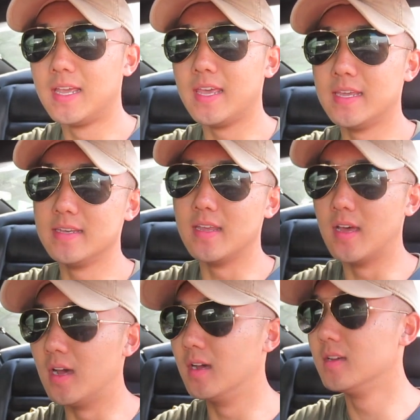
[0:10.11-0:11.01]
and
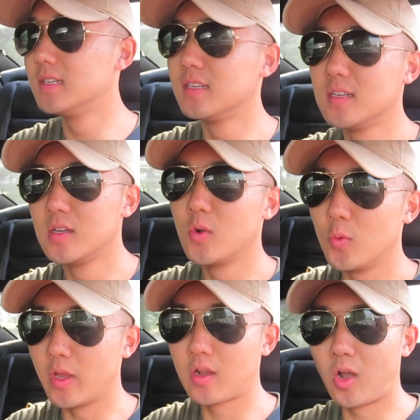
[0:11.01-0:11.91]

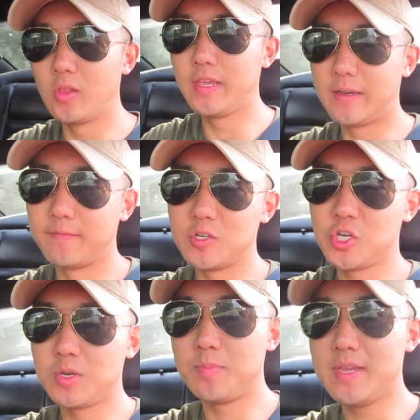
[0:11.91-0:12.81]
we are currently in
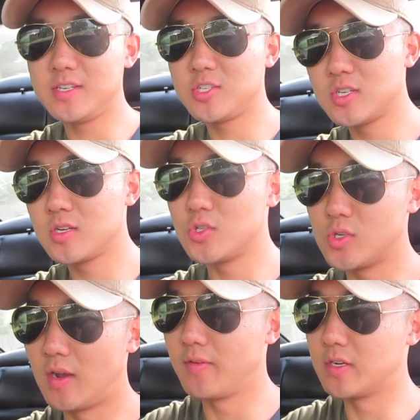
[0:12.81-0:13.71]
Virginia Beach,
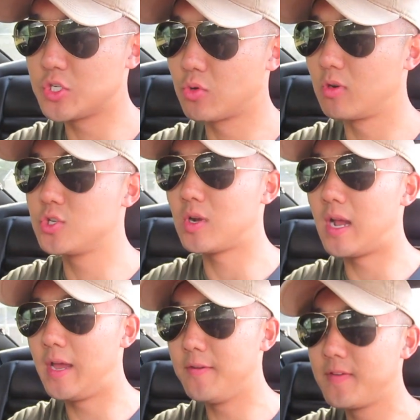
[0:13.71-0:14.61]
driving on Shore
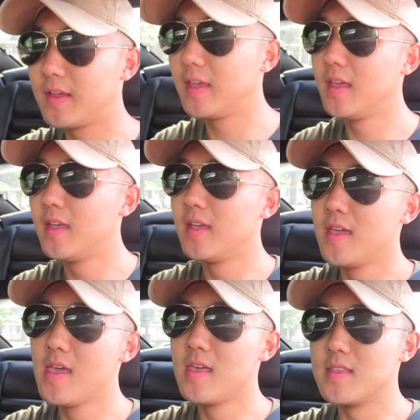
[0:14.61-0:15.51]
Drive.
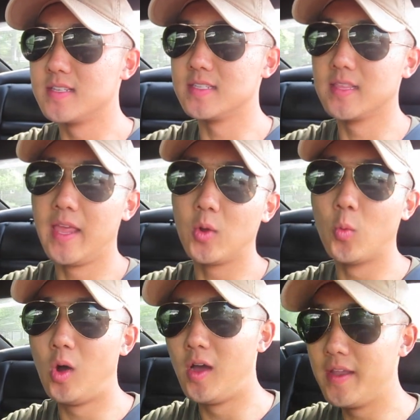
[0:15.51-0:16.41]
This is leg
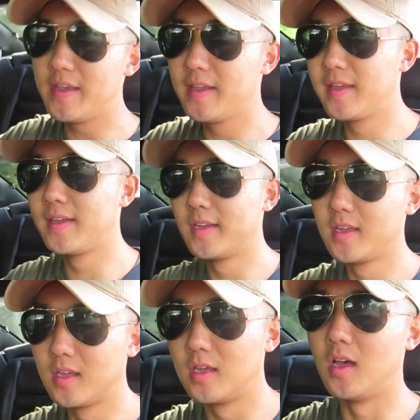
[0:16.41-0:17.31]
one
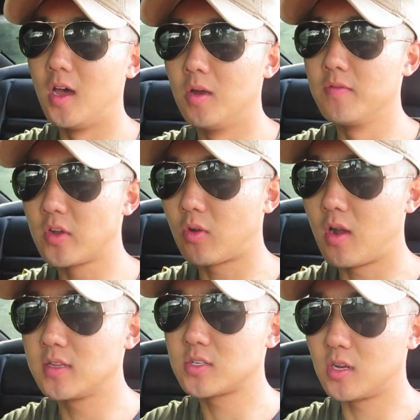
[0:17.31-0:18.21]
of the
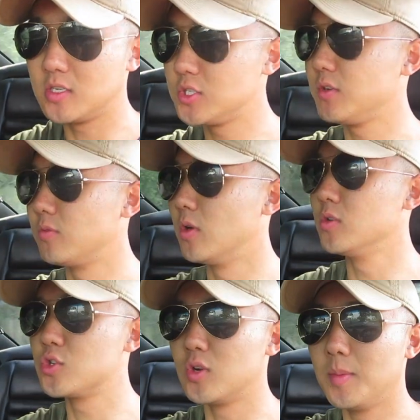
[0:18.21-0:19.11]
cross-country
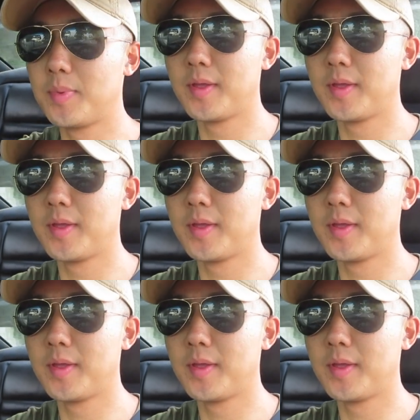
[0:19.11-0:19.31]
road trip